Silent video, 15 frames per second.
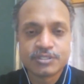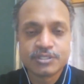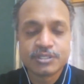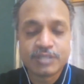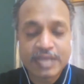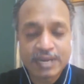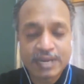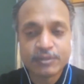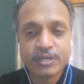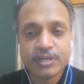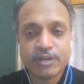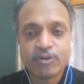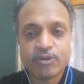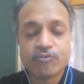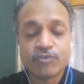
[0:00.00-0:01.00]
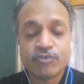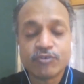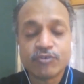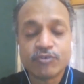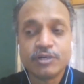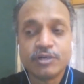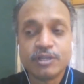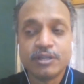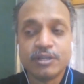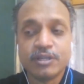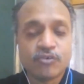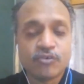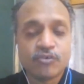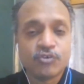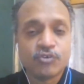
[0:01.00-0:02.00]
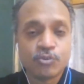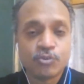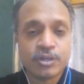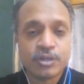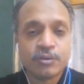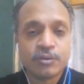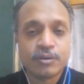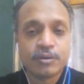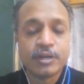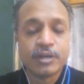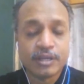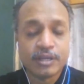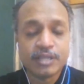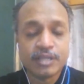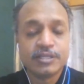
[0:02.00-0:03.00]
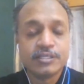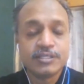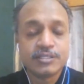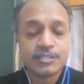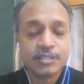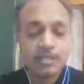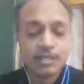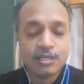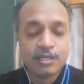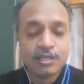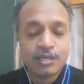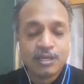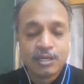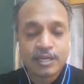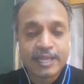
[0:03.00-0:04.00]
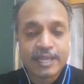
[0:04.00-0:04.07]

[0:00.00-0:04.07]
which is the dynamic reconfigurability of human intelligence,